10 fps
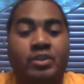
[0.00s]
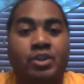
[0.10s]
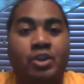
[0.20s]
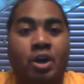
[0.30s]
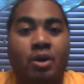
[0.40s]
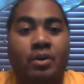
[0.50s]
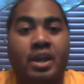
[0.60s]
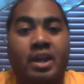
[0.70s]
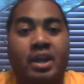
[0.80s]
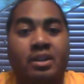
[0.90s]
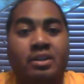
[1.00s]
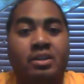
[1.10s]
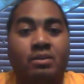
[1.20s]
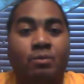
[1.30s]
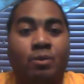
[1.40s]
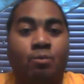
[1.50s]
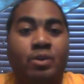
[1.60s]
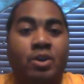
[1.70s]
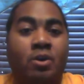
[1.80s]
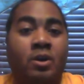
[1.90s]
and when
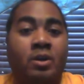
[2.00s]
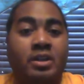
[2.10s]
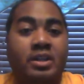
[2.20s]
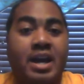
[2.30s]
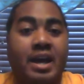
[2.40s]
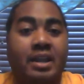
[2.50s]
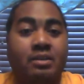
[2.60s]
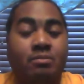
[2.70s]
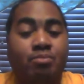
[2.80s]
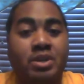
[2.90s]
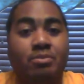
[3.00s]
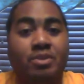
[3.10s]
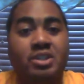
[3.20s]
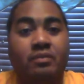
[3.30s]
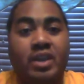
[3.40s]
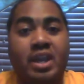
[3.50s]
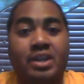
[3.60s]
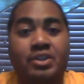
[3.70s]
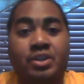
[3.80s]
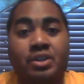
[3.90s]
we all got pretty much of
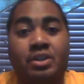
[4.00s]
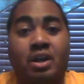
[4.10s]
age,